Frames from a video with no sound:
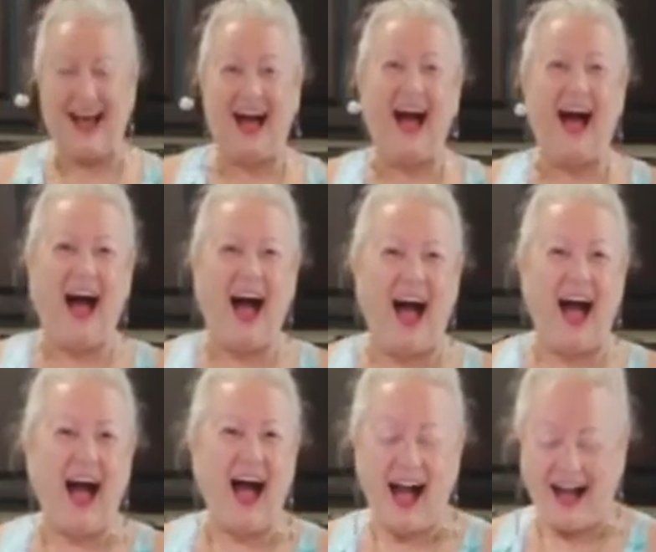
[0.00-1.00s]

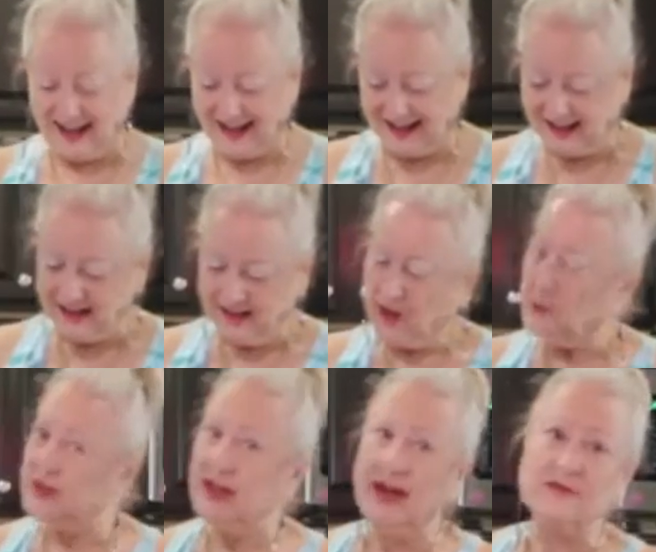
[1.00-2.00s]
am!
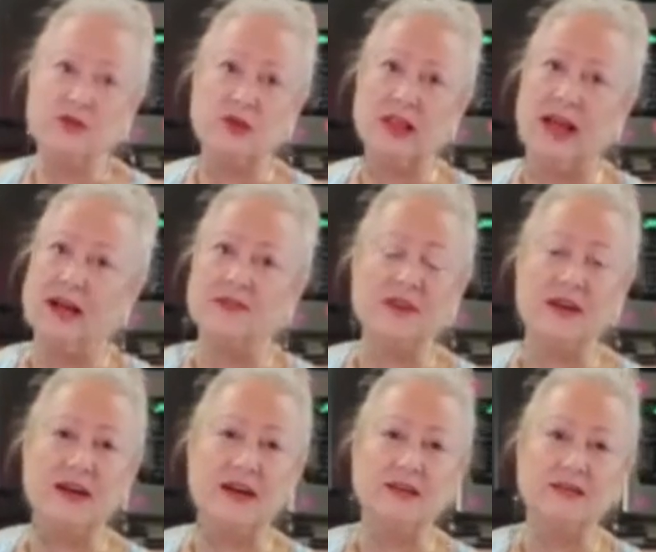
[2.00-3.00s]
We have to laugh,
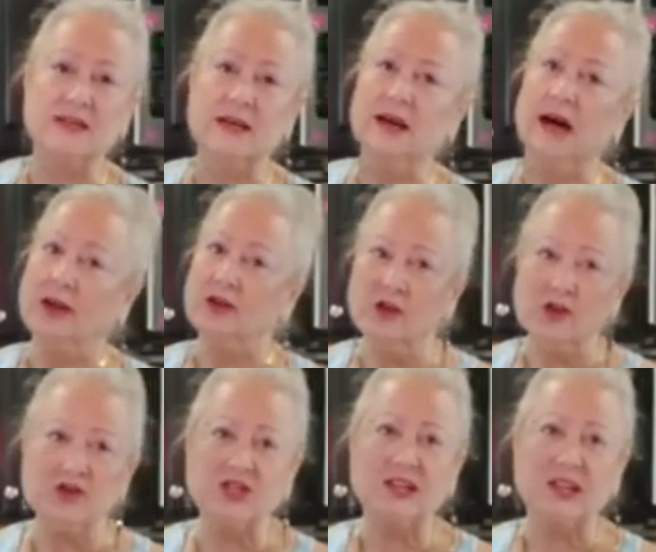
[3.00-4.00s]
guys. I know
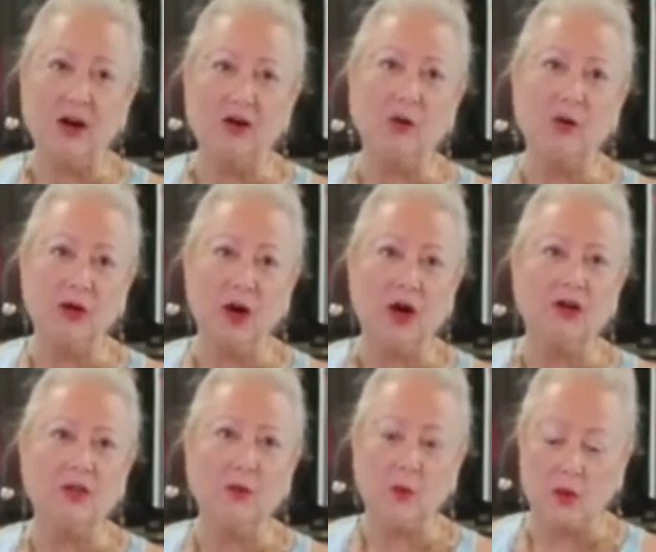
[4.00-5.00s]
there's a lot going on
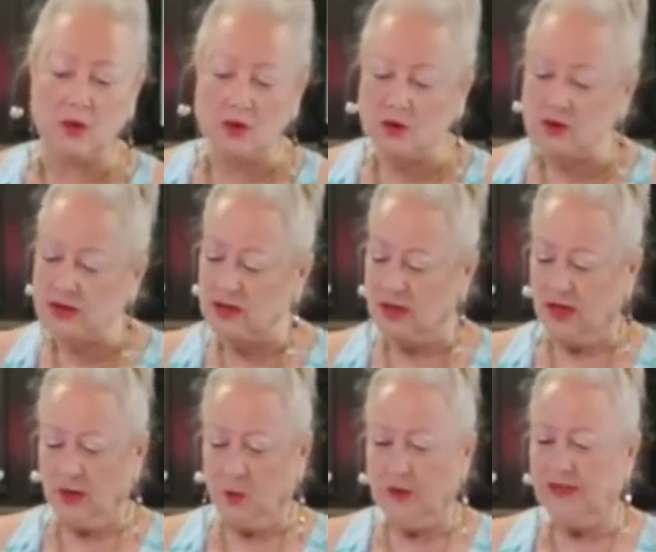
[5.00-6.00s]
in the world
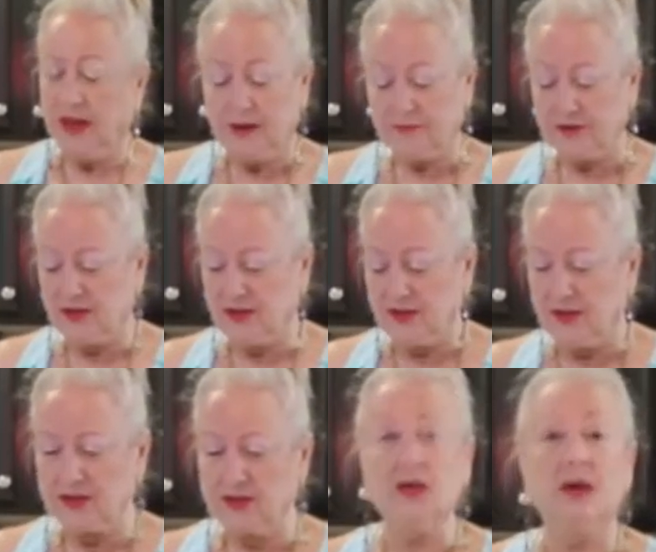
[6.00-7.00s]
with
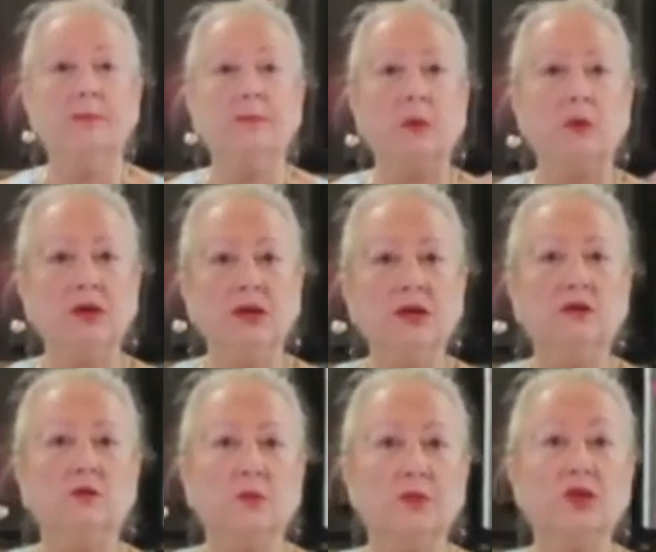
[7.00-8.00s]
everything, but we need
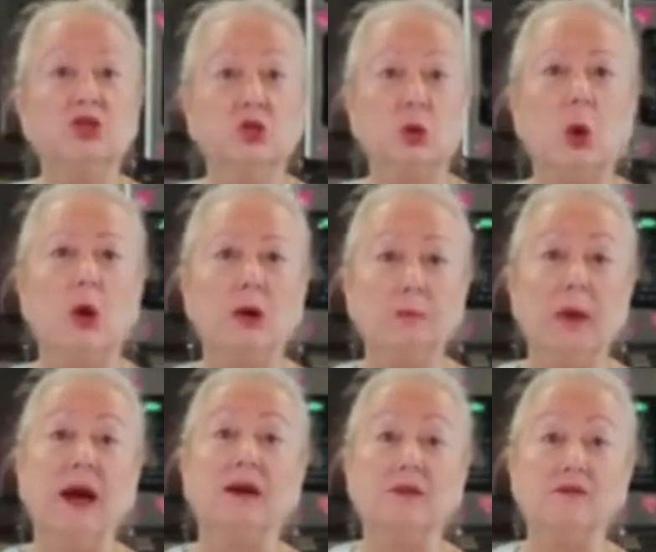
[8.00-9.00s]
to bring joy
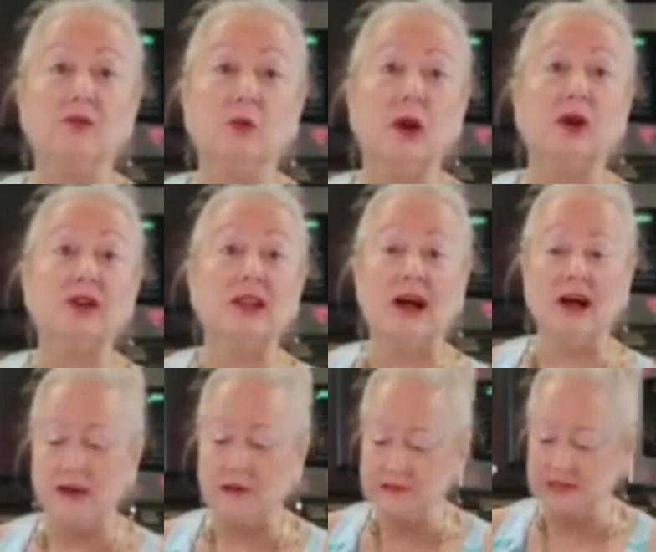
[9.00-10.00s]
back into our
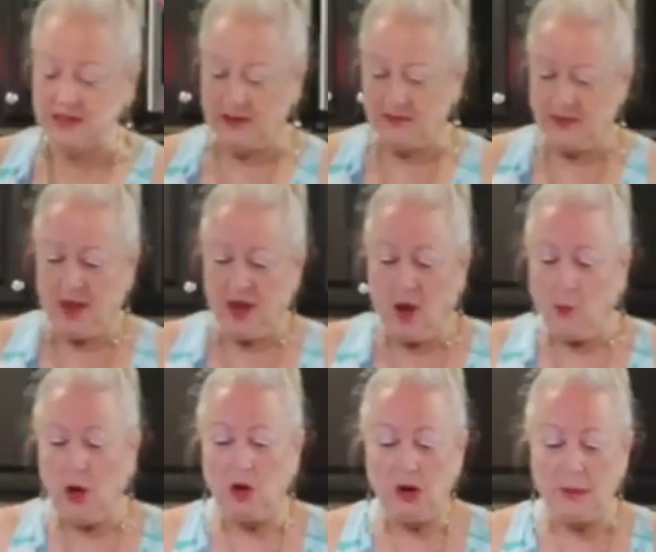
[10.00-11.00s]
lives.
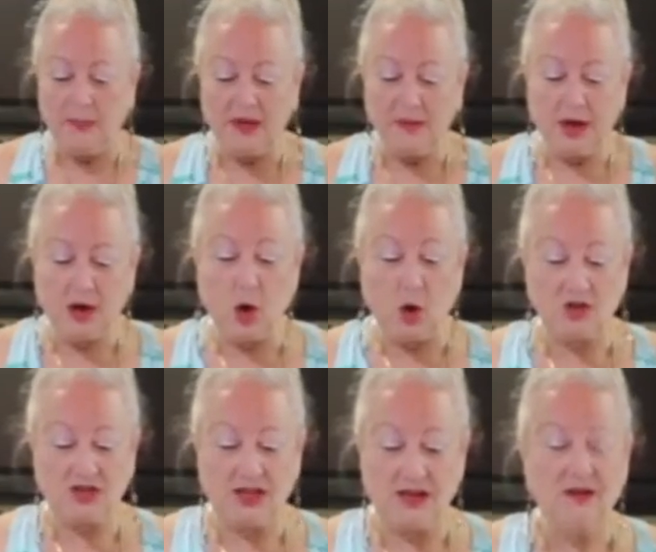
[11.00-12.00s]
Bueno, la prima
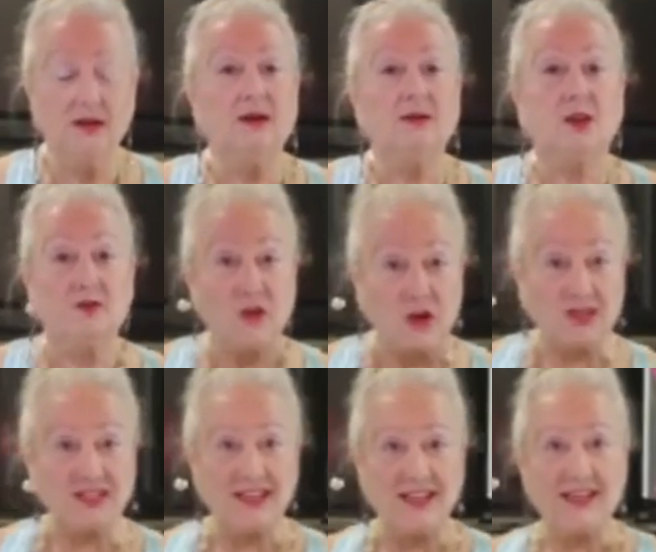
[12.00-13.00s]
cosa, the first
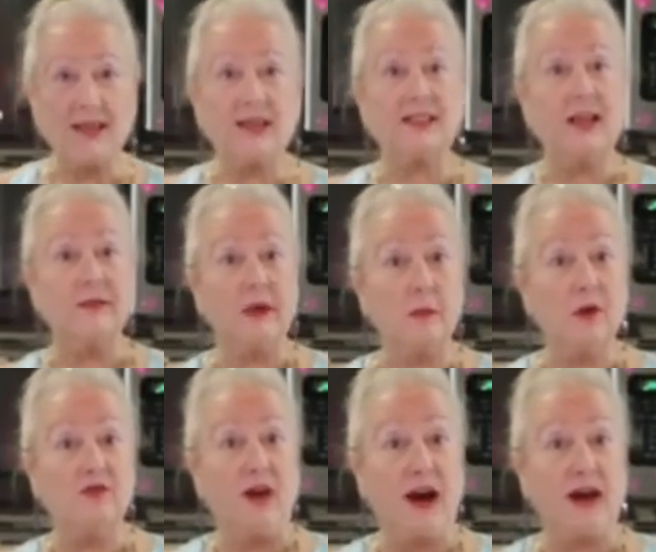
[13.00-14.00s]
thing que debemos
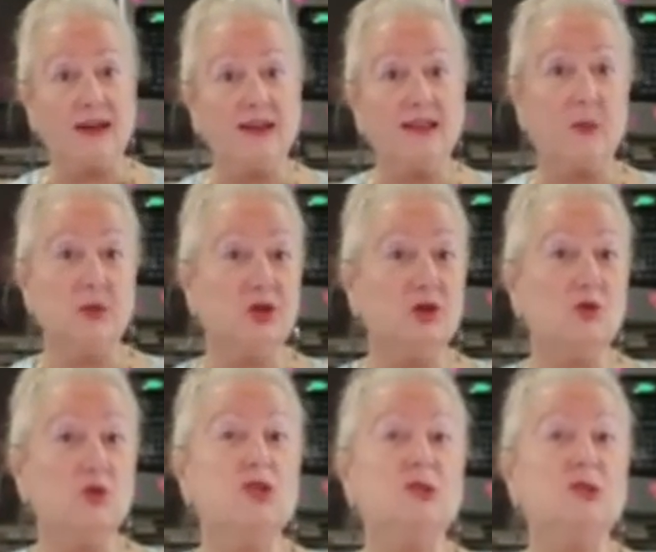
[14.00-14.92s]
fare, that we need to do is